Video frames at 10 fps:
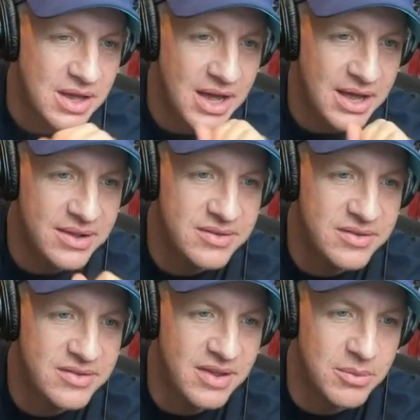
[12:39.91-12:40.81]
Let's
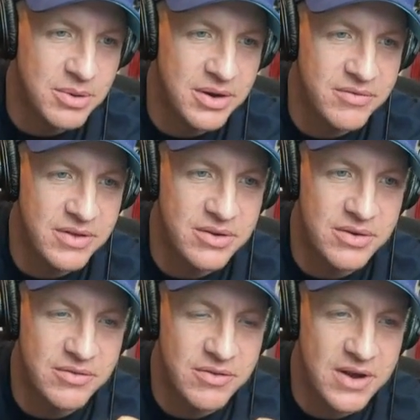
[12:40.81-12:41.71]
just celebrate a
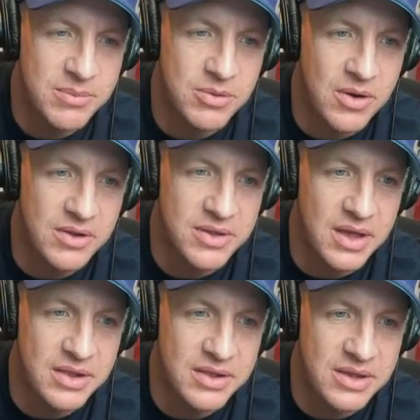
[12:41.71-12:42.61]
victory. Freddy Peralta
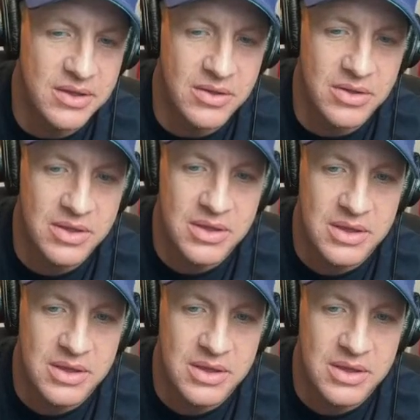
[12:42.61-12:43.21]
on the hill.